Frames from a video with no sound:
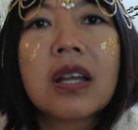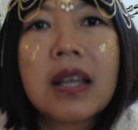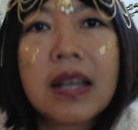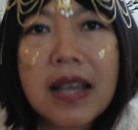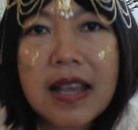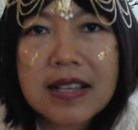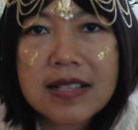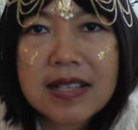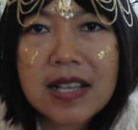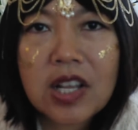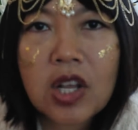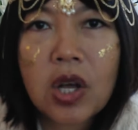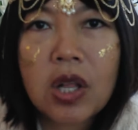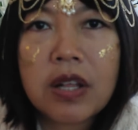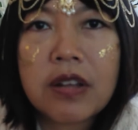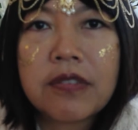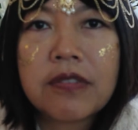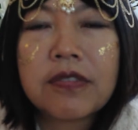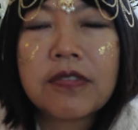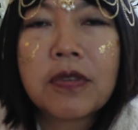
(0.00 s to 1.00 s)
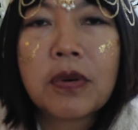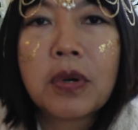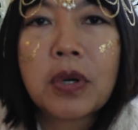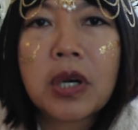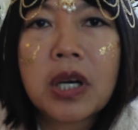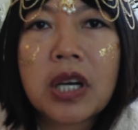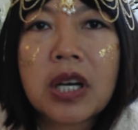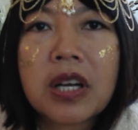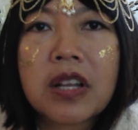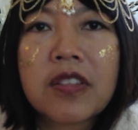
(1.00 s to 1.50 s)
as I call it
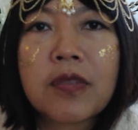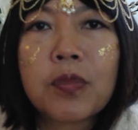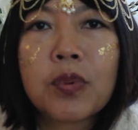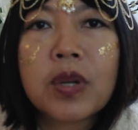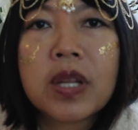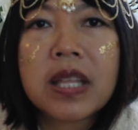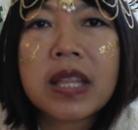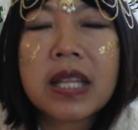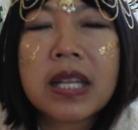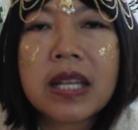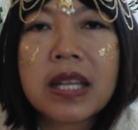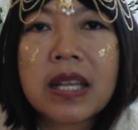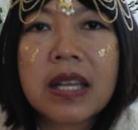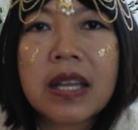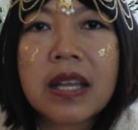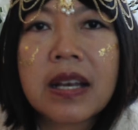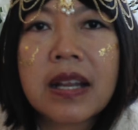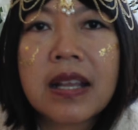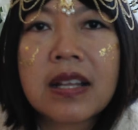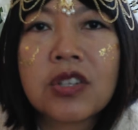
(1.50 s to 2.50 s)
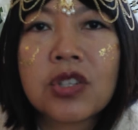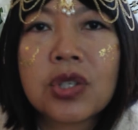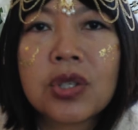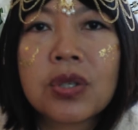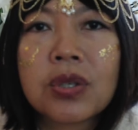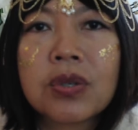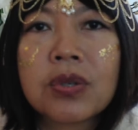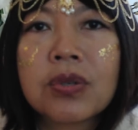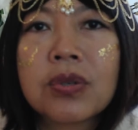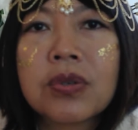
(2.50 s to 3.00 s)
forth, breathe it in and
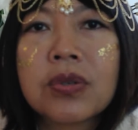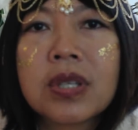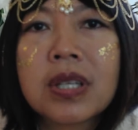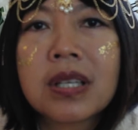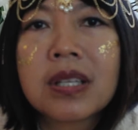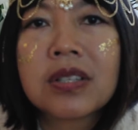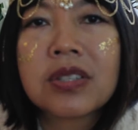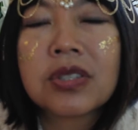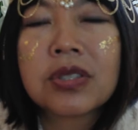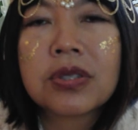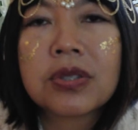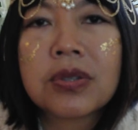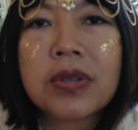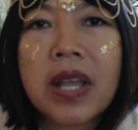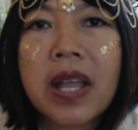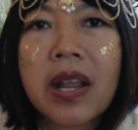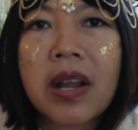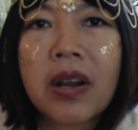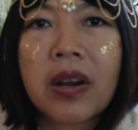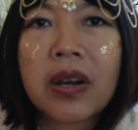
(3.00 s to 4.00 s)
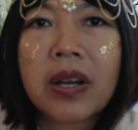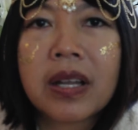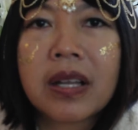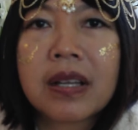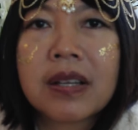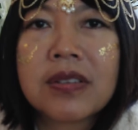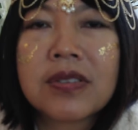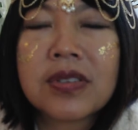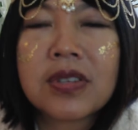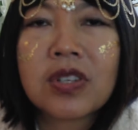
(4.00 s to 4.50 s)
tune into
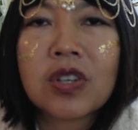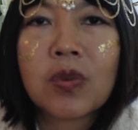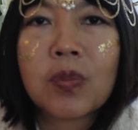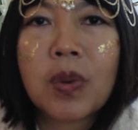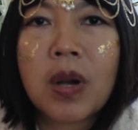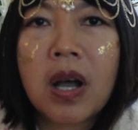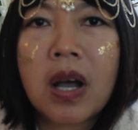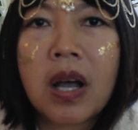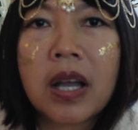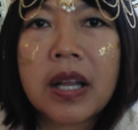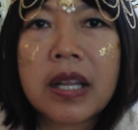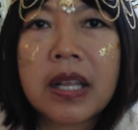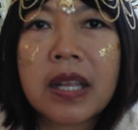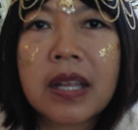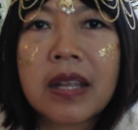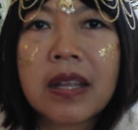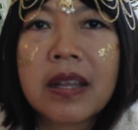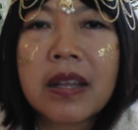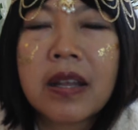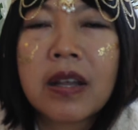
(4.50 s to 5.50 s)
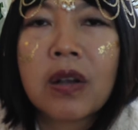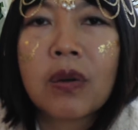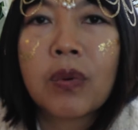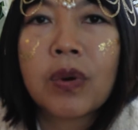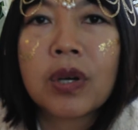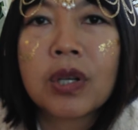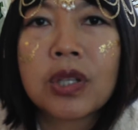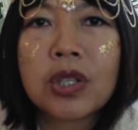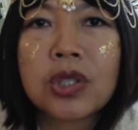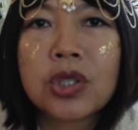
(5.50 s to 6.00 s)
areas in your body
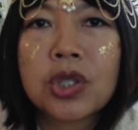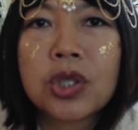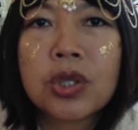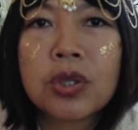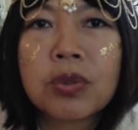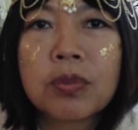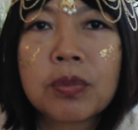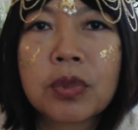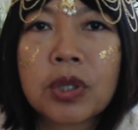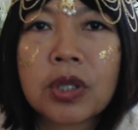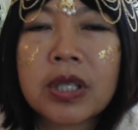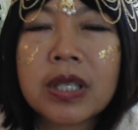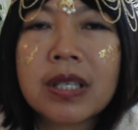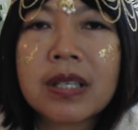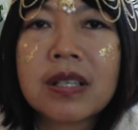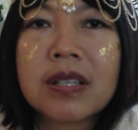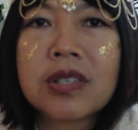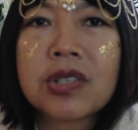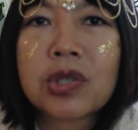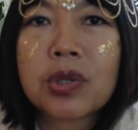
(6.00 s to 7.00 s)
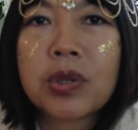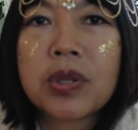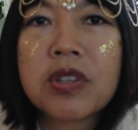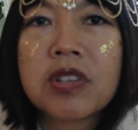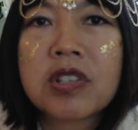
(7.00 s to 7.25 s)
where the tumor is, or the